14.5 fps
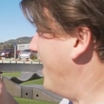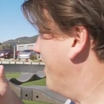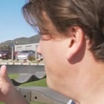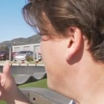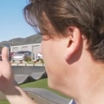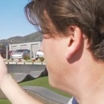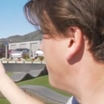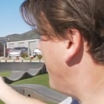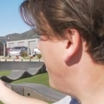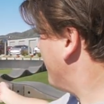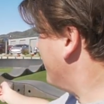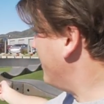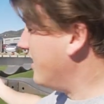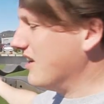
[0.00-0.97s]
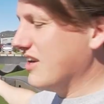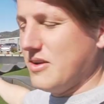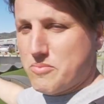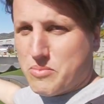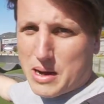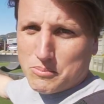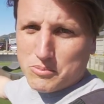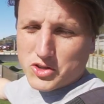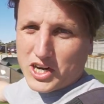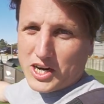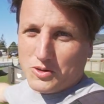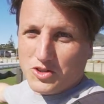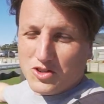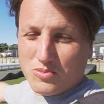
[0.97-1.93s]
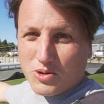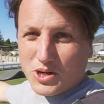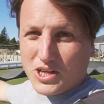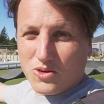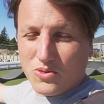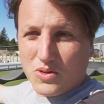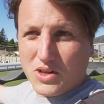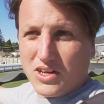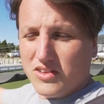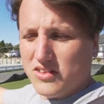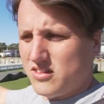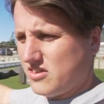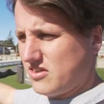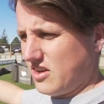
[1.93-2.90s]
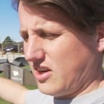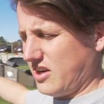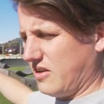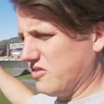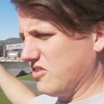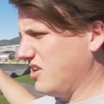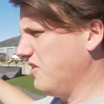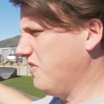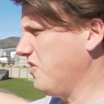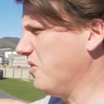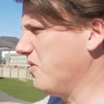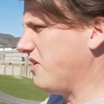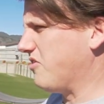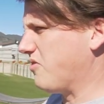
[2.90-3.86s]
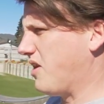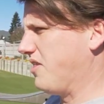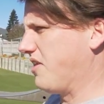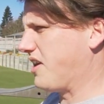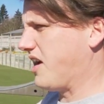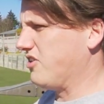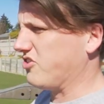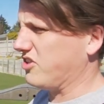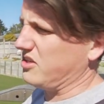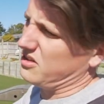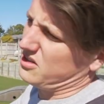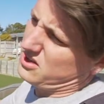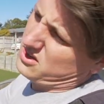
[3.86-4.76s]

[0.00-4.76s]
We just found the pump track, which is pretty cool. These, I've seen a few of these around the country.